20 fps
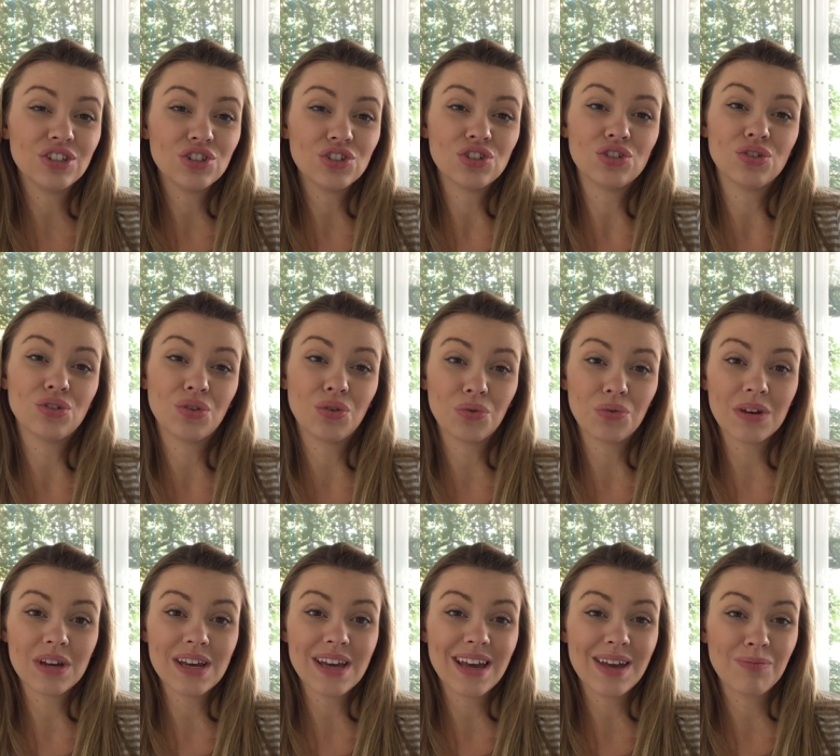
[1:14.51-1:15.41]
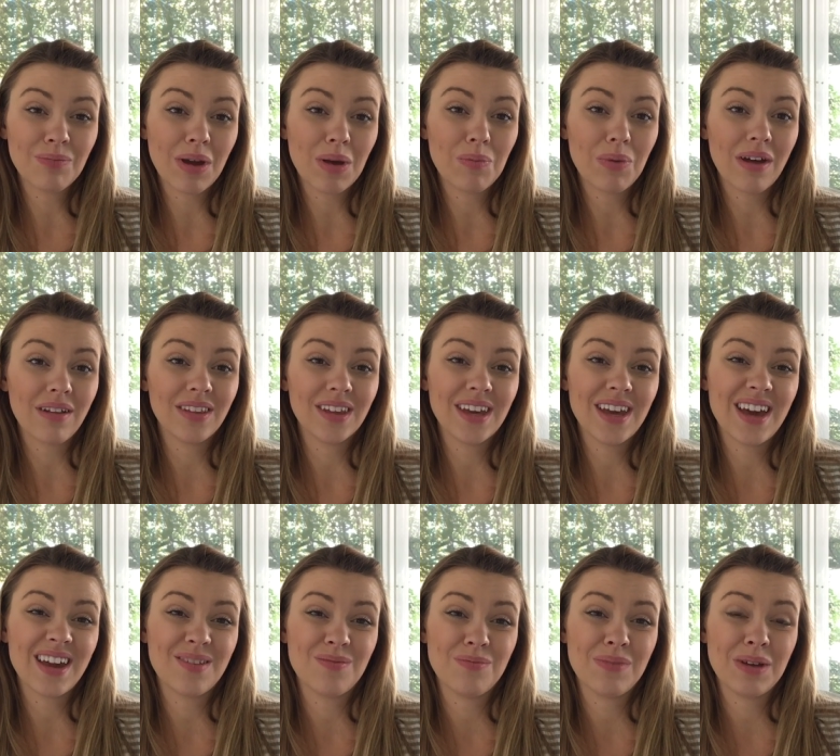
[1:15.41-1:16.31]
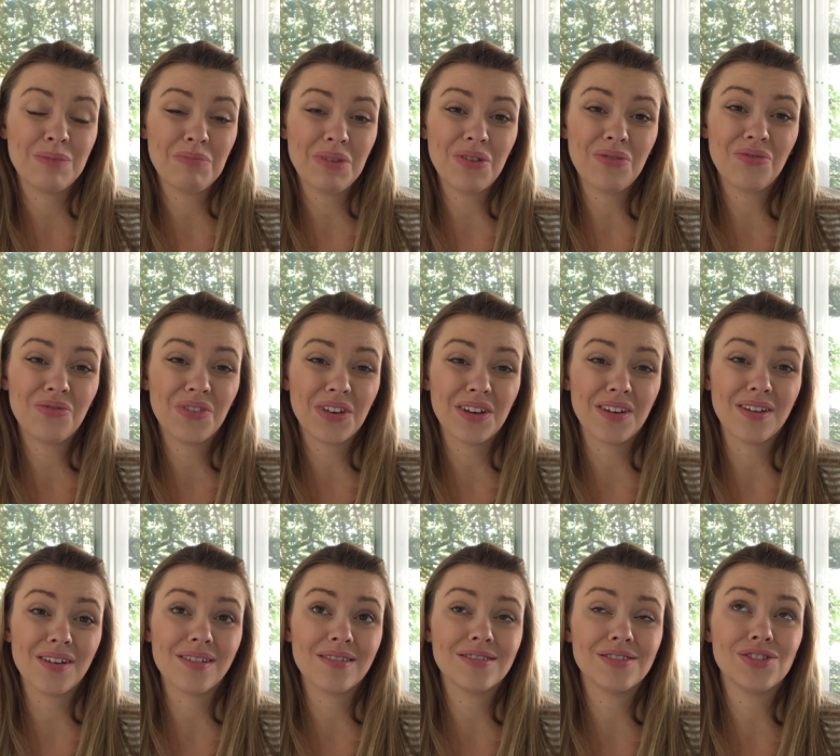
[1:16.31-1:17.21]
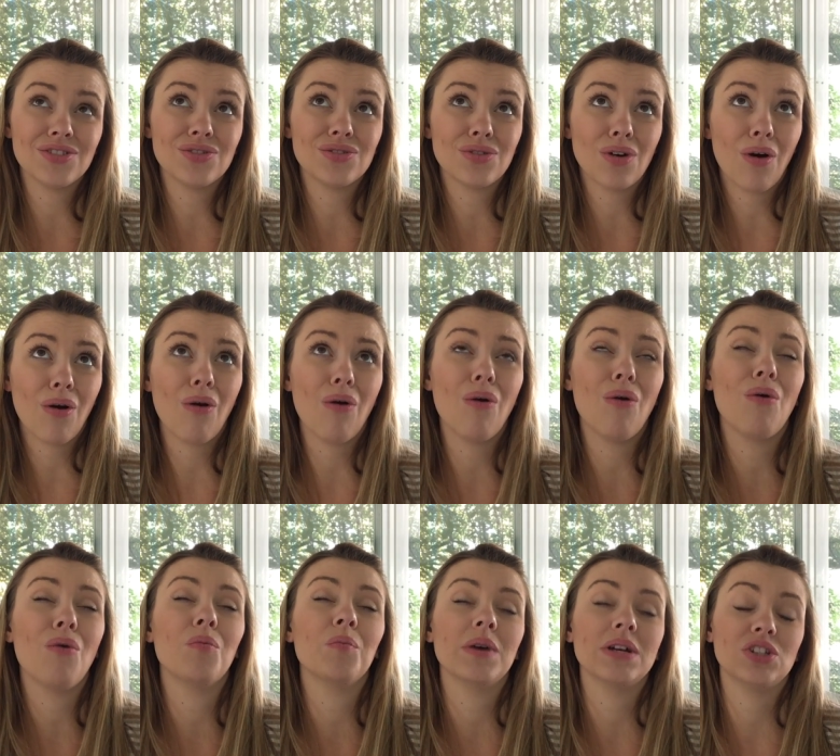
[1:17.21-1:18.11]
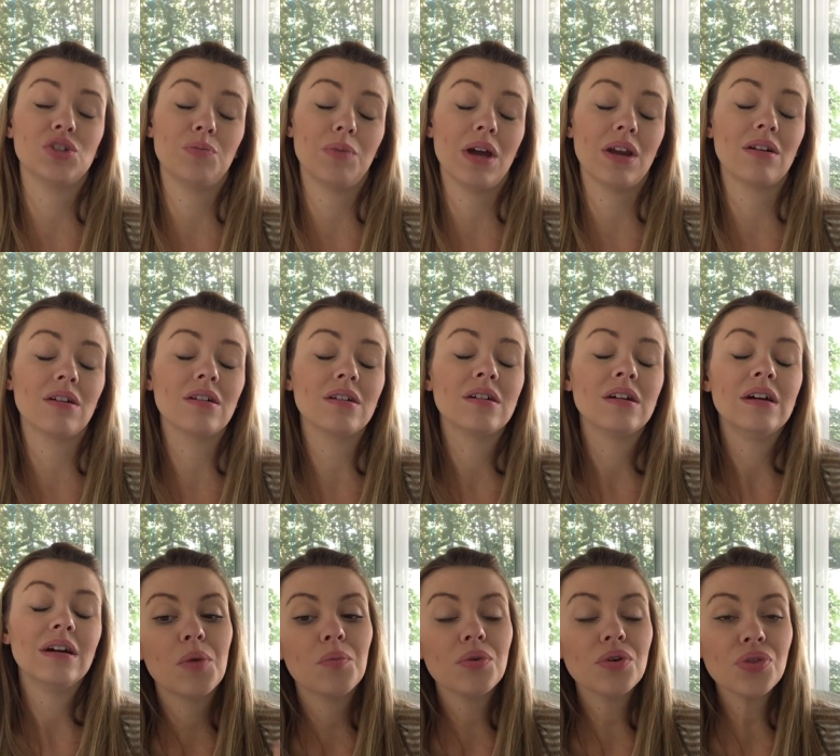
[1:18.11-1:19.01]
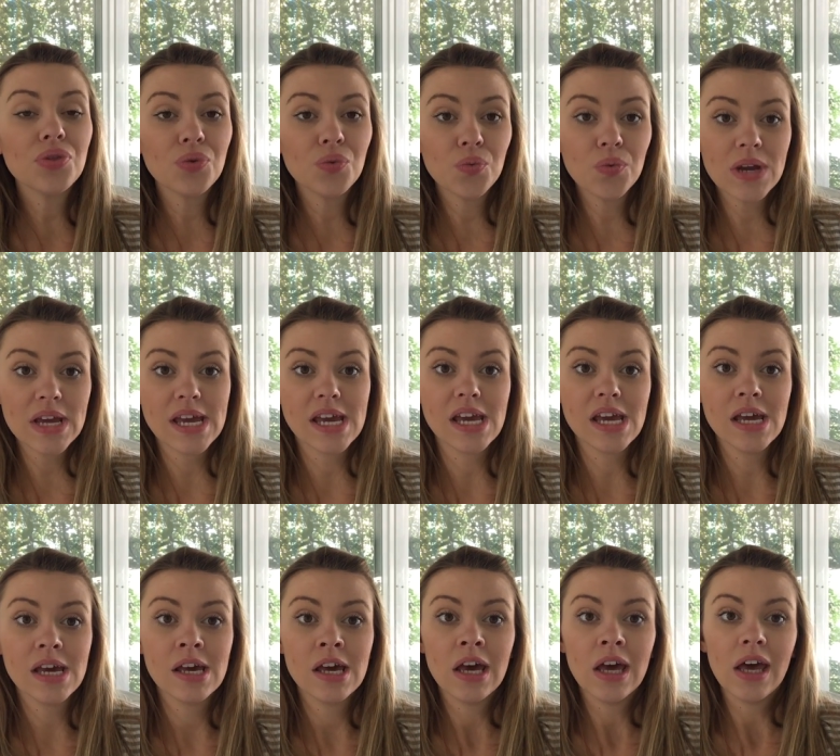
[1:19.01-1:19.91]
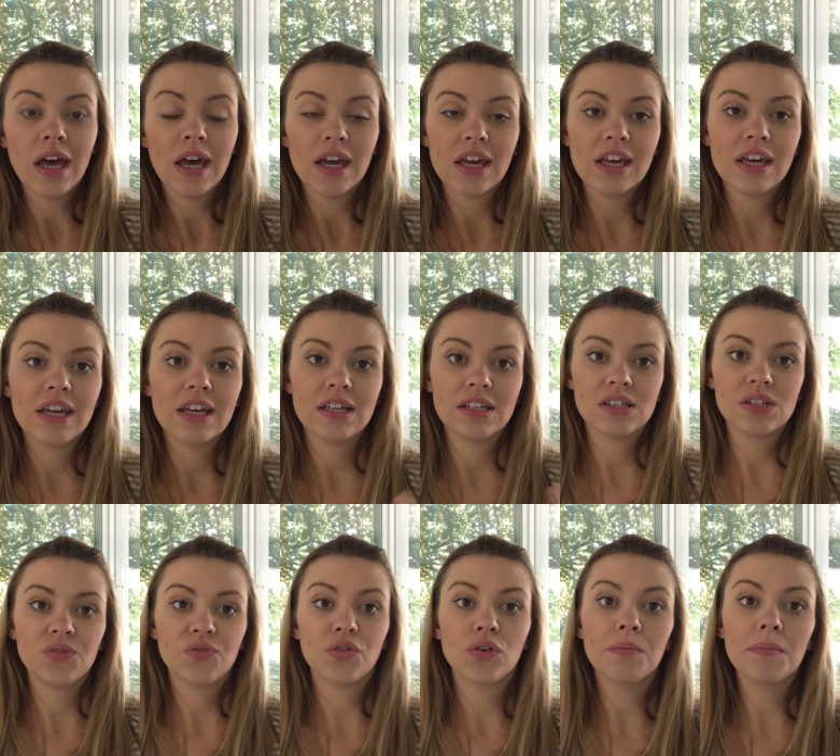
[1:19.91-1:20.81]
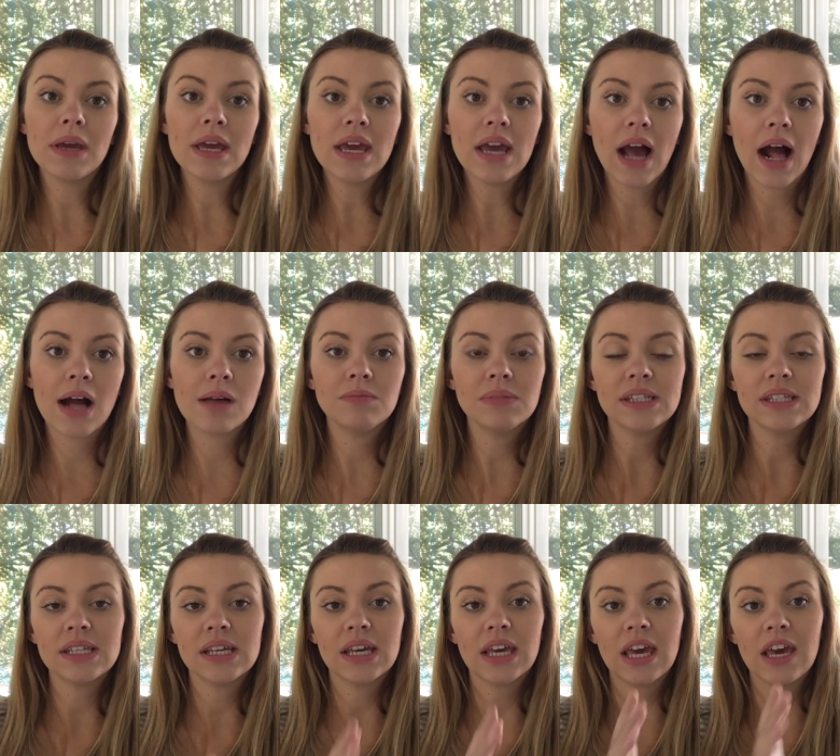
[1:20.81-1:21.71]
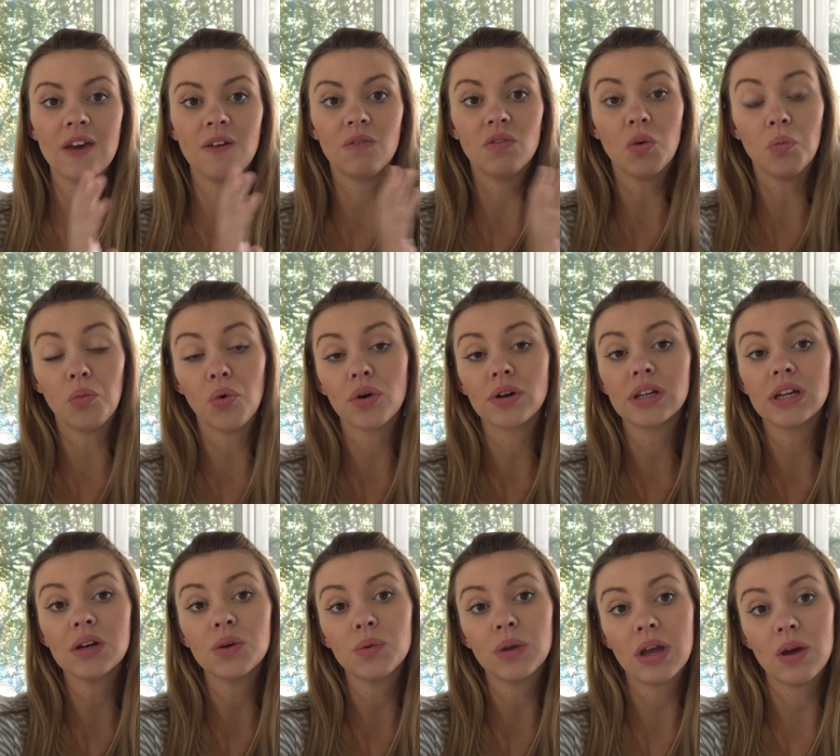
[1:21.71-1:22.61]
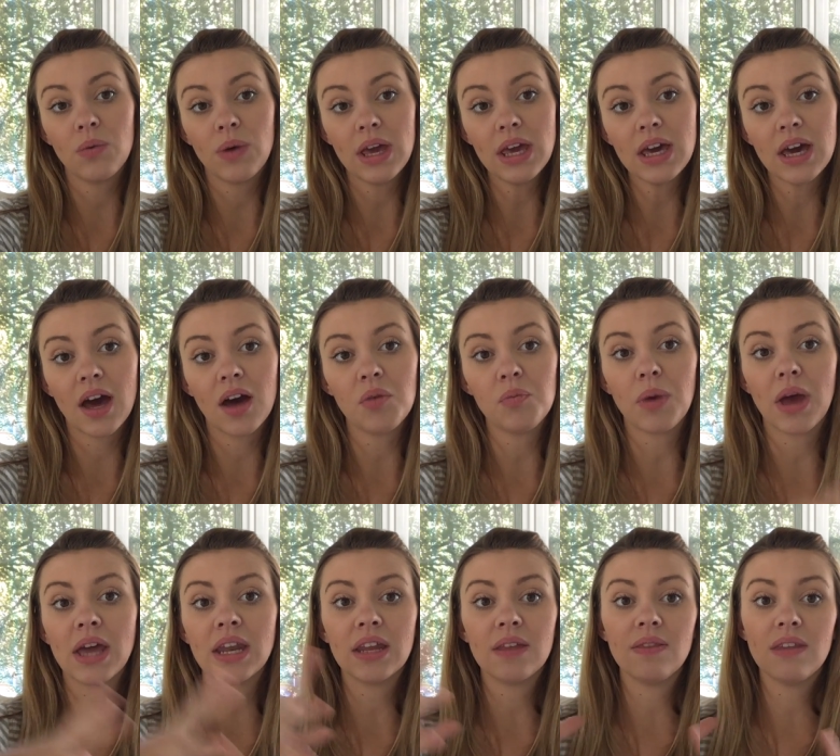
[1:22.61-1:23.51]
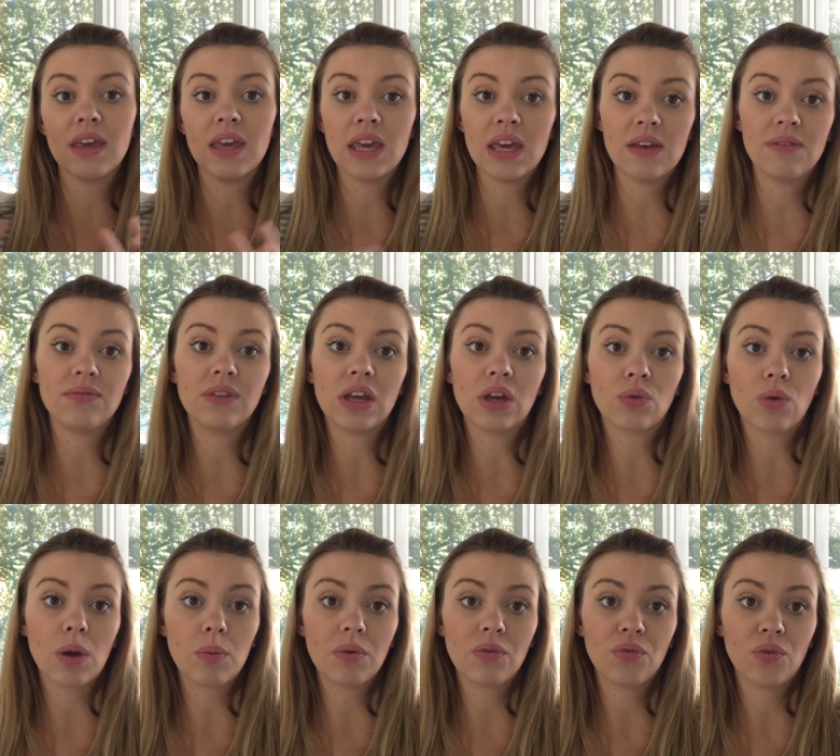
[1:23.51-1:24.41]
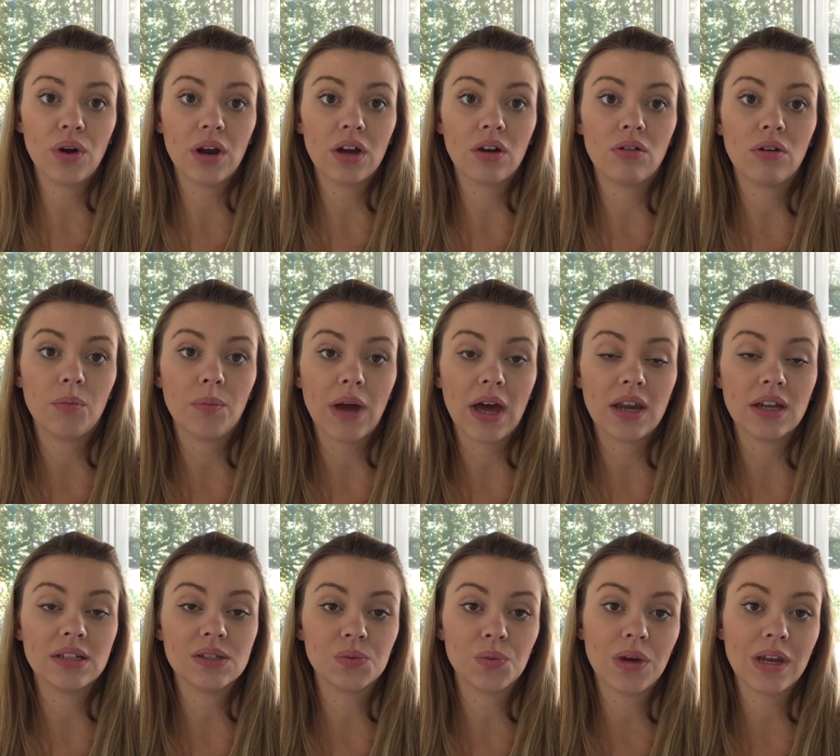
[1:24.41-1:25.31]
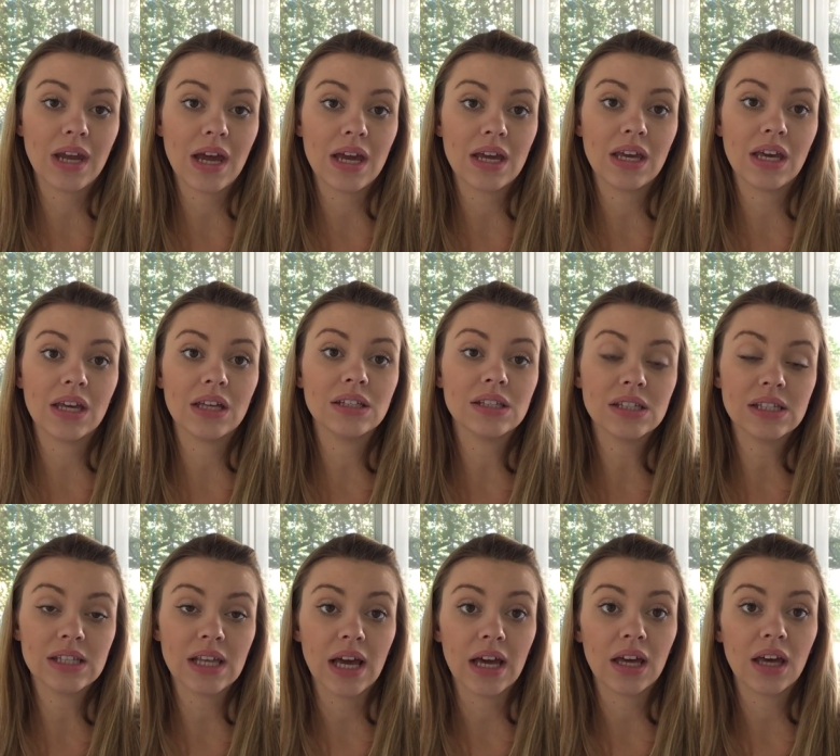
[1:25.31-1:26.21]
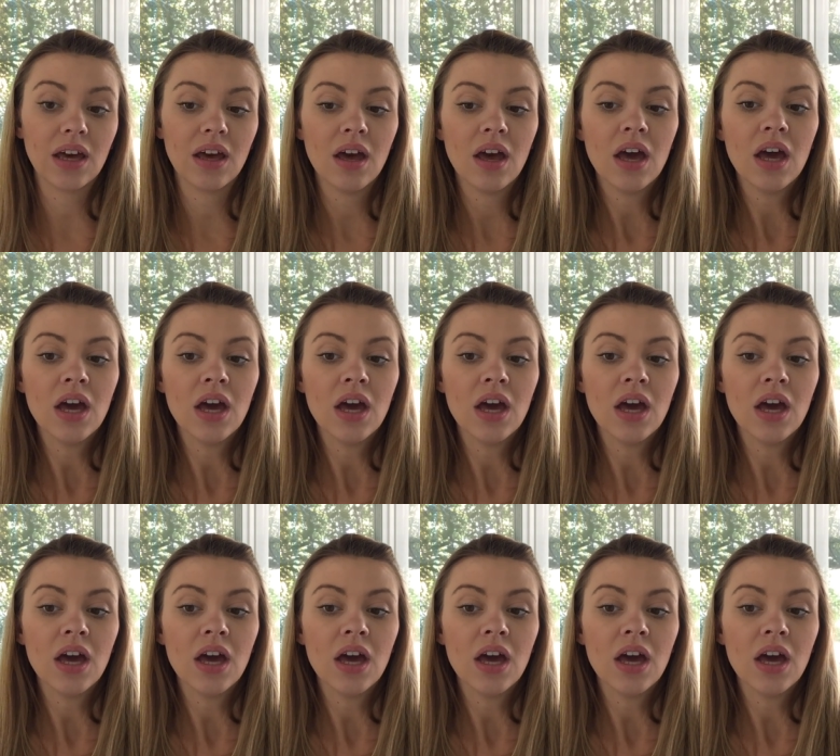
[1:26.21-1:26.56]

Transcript: sugary in my belly, and it made me feel so much better. Number three is, for me, I'm sick in the morning when I wake up, and in the evening right before I go to bed is when I get sick.